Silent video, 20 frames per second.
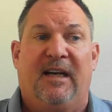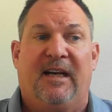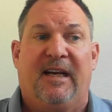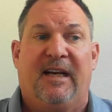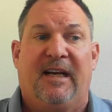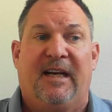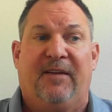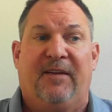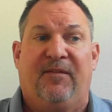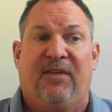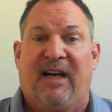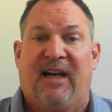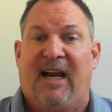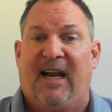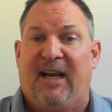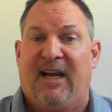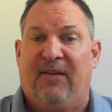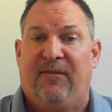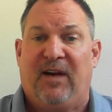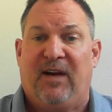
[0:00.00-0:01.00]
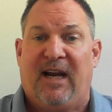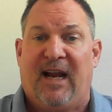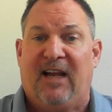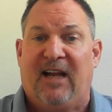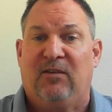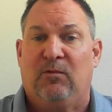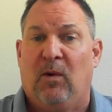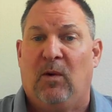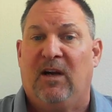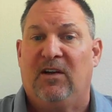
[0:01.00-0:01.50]
if it
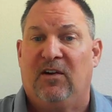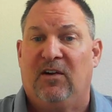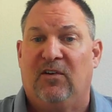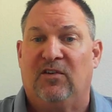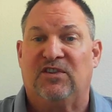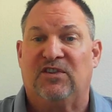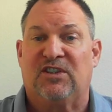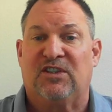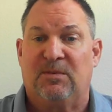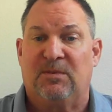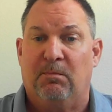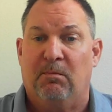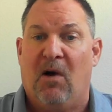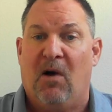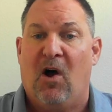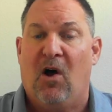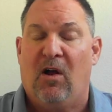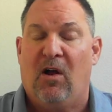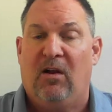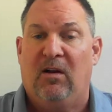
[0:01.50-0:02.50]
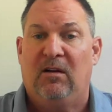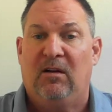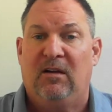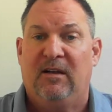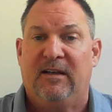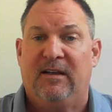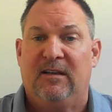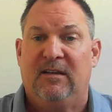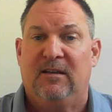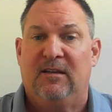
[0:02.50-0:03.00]
has one of those small
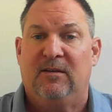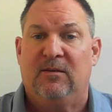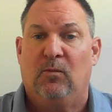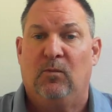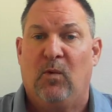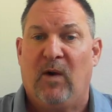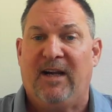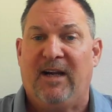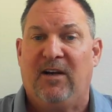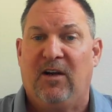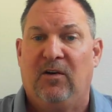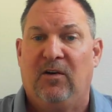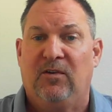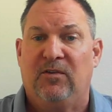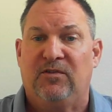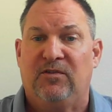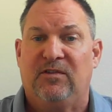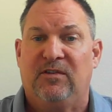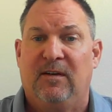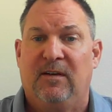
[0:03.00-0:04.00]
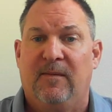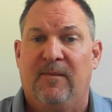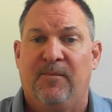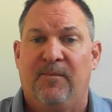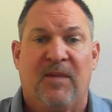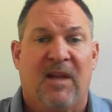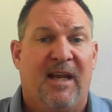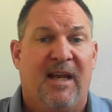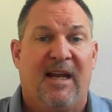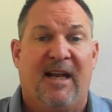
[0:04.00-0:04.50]
windows,
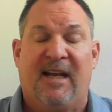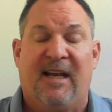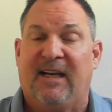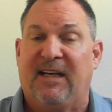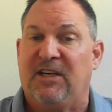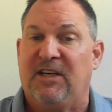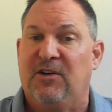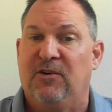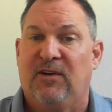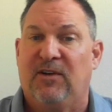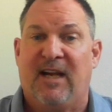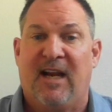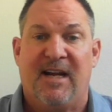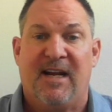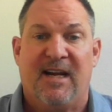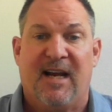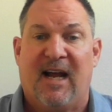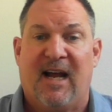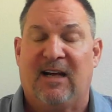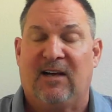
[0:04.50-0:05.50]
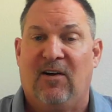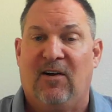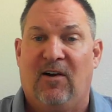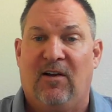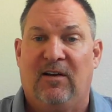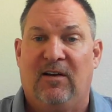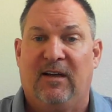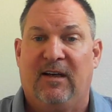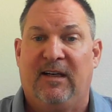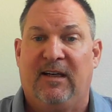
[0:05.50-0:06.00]
you cannot
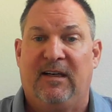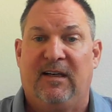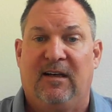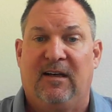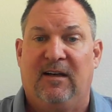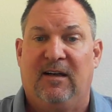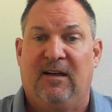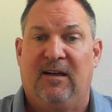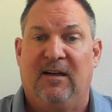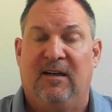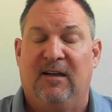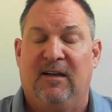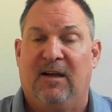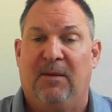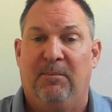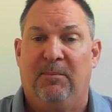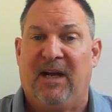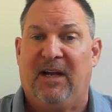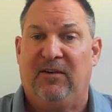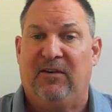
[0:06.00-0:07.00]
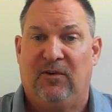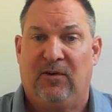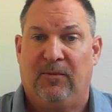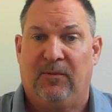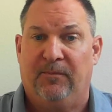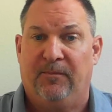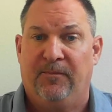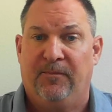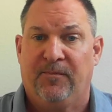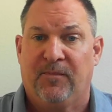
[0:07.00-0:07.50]
call it a bedroom.
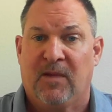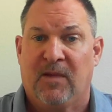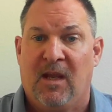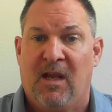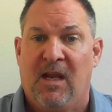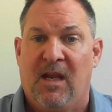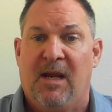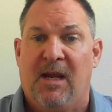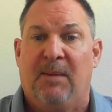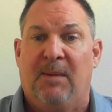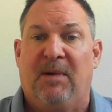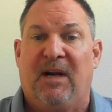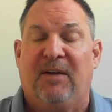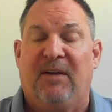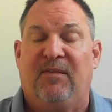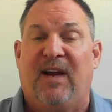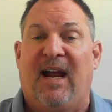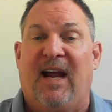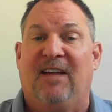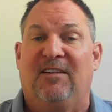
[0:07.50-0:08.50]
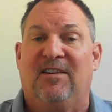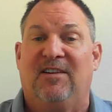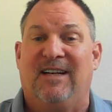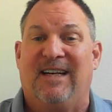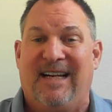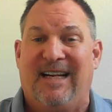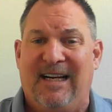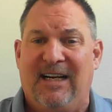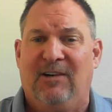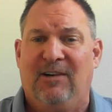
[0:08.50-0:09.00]
But if it has an
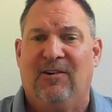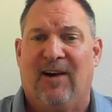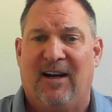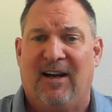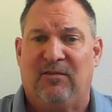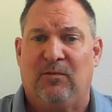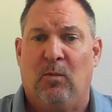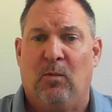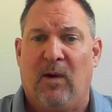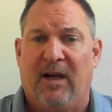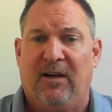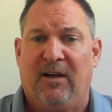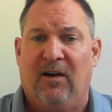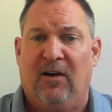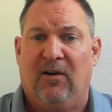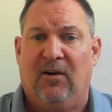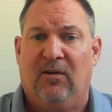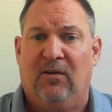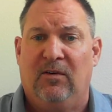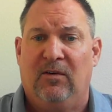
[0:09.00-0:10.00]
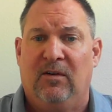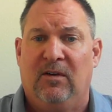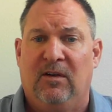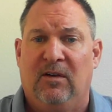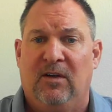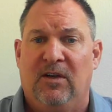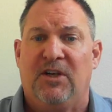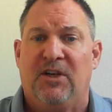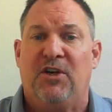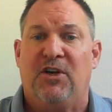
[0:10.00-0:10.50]
egress window,
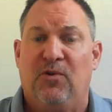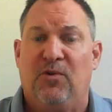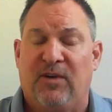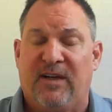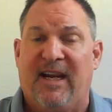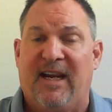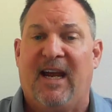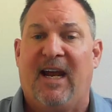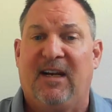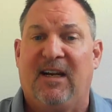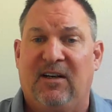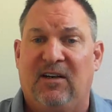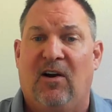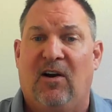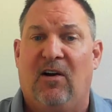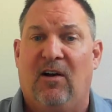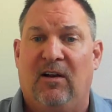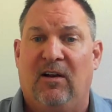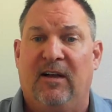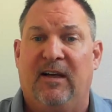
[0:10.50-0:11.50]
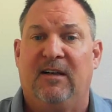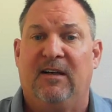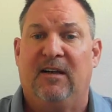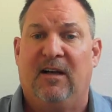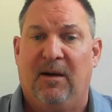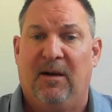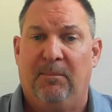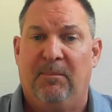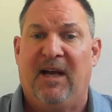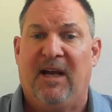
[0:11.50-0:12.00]
you can call it
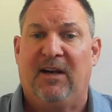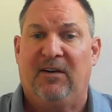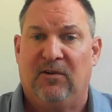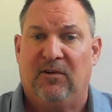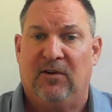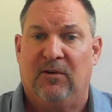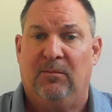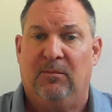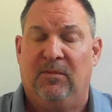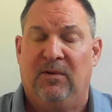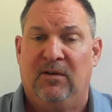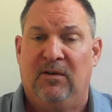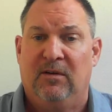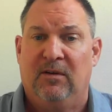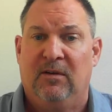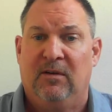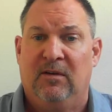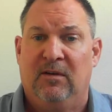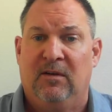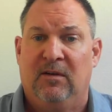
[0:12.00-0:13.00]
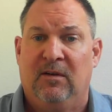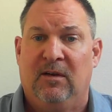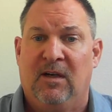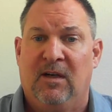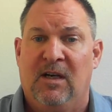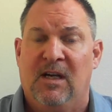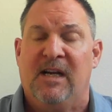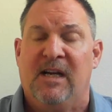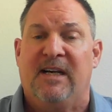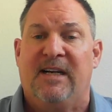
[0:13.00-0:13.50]
a bedroom.
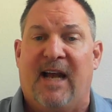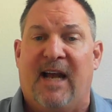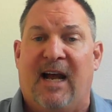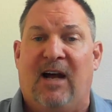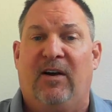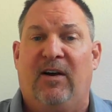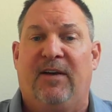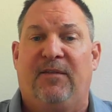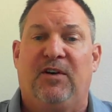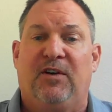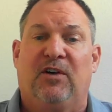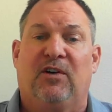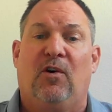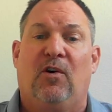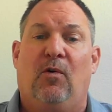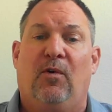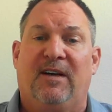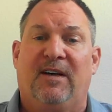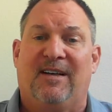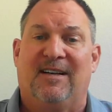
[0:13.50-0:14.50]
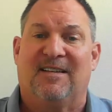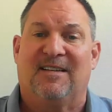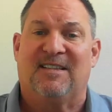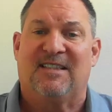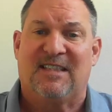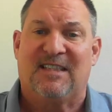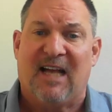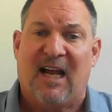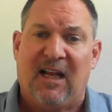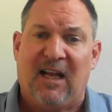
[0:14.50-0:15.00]
Now, if you're going to
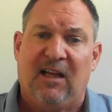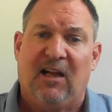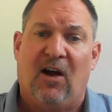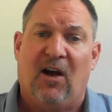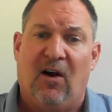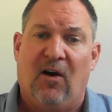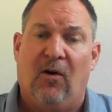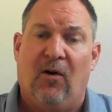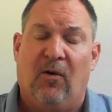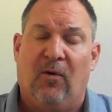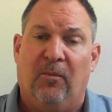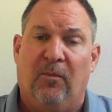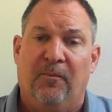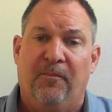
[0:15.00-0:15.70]
sell a home,